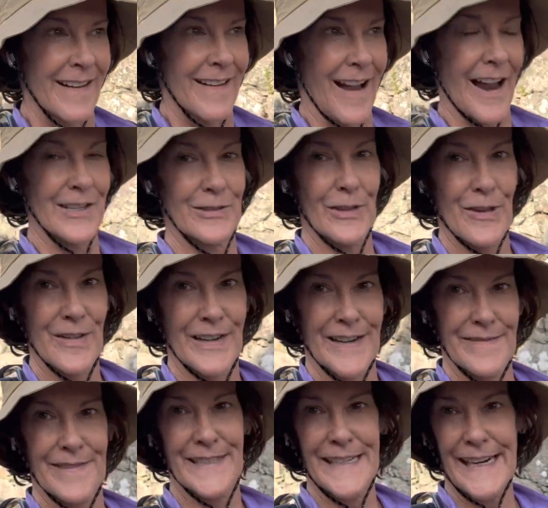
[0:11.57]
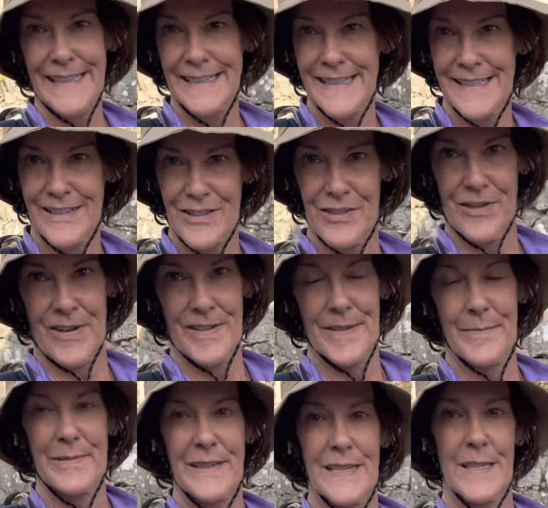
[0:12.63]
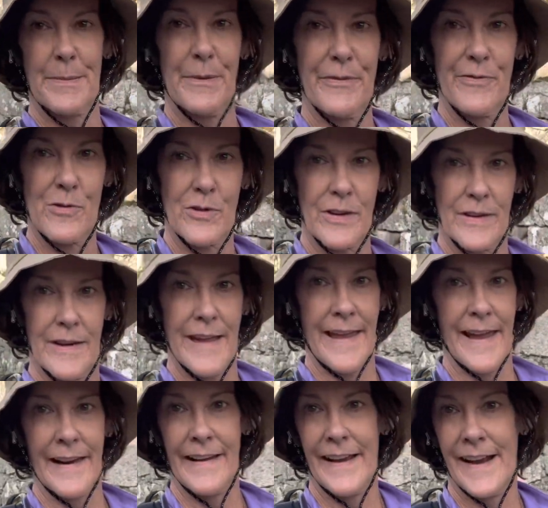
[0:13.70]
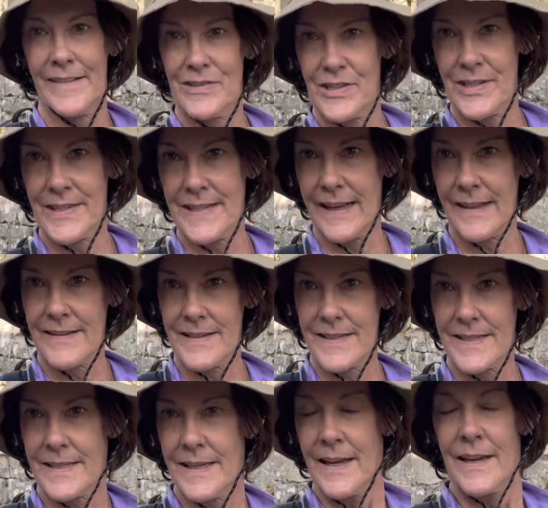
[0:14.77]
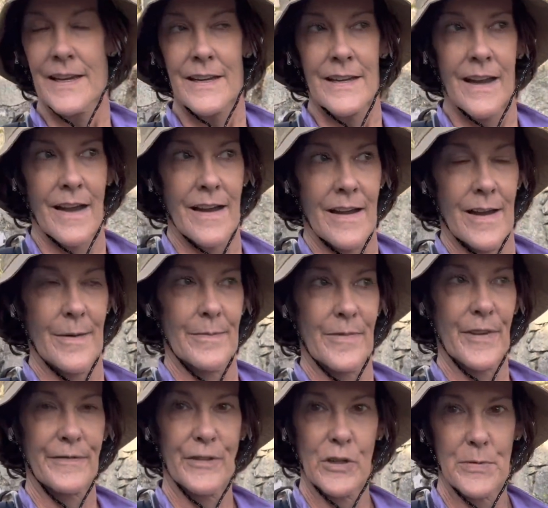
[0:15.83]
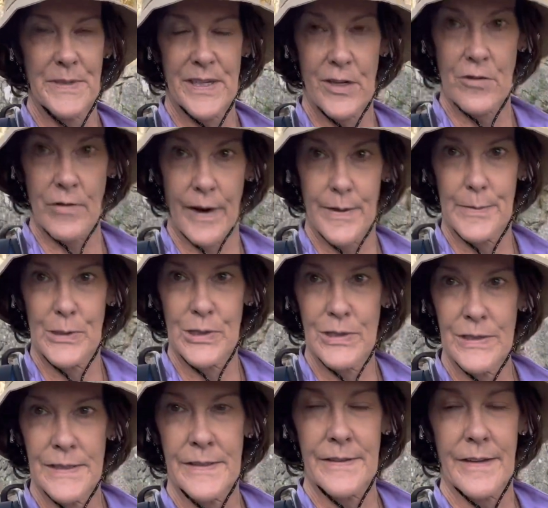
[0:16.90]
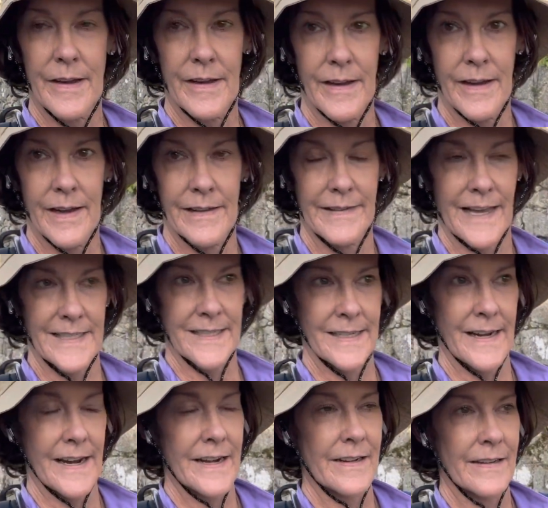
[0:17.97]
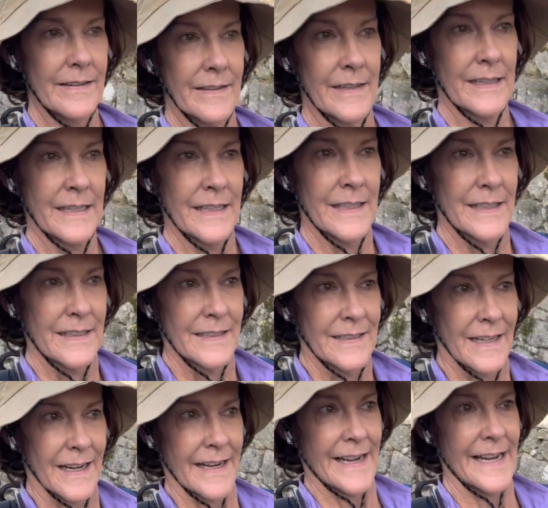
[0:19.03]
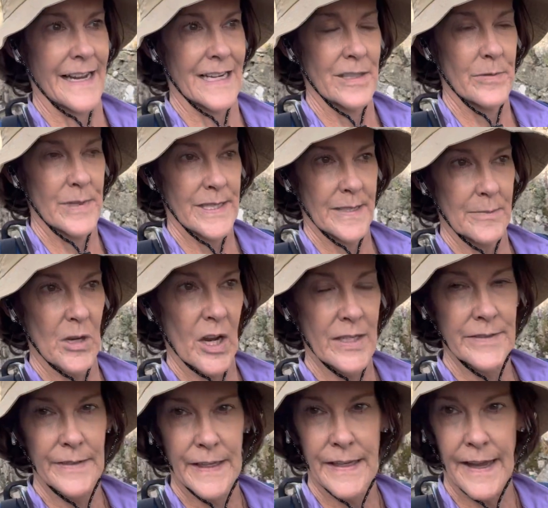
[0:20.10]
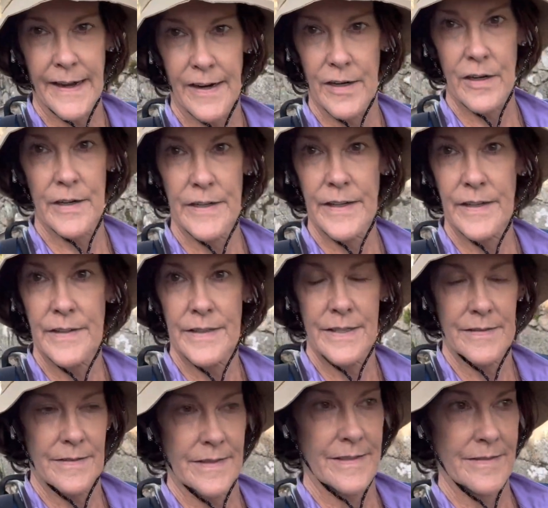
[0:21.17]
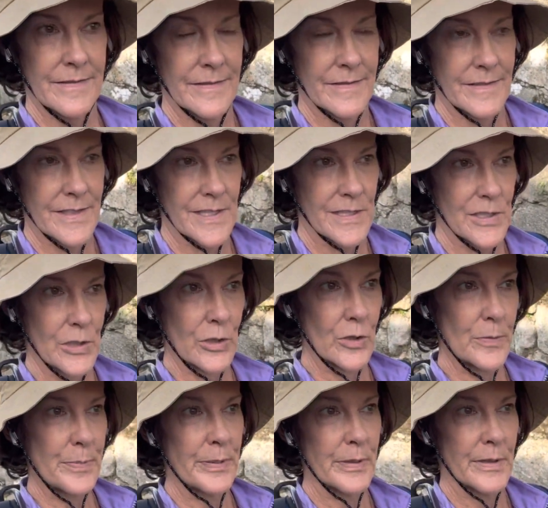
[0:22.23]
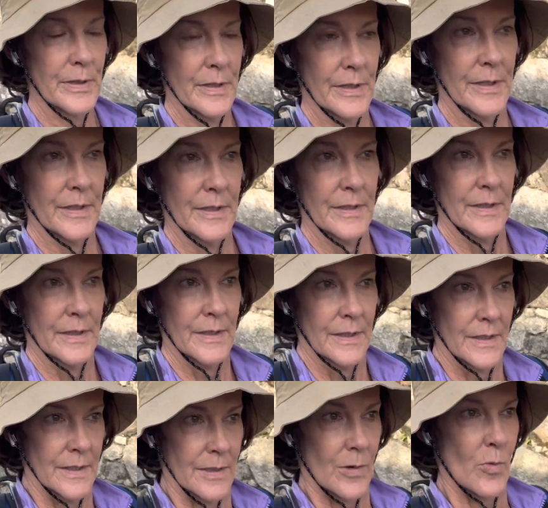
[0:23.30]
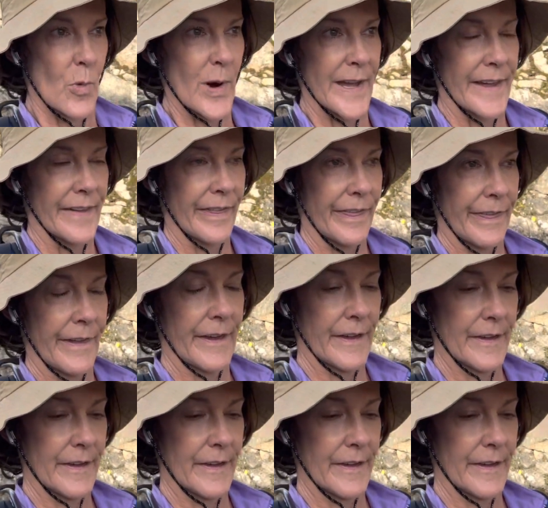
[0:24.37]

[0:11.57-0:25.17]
I don't know that I've stayed in such an awesome place before. And I have to just say this, the food was incredible. Last night it was some kind of a carrot soup with